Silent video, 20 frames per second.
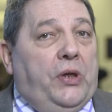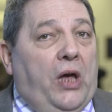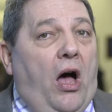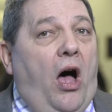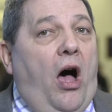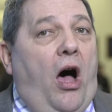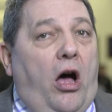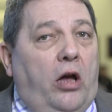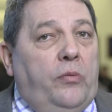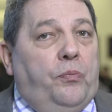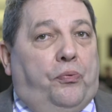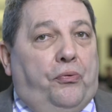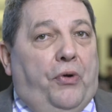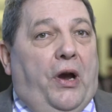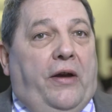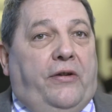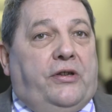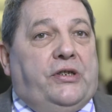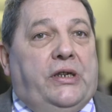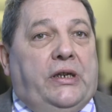hard
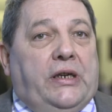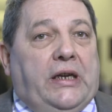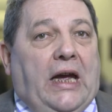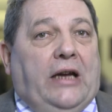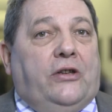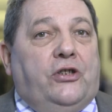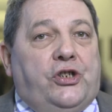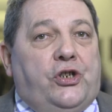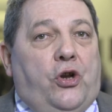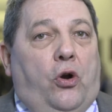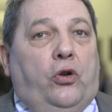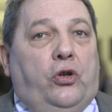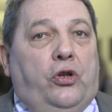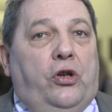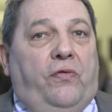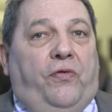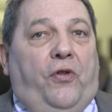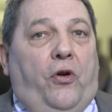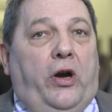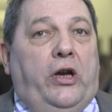Brexit can Scotland
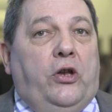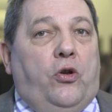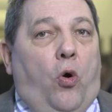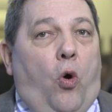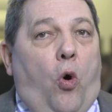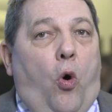avoid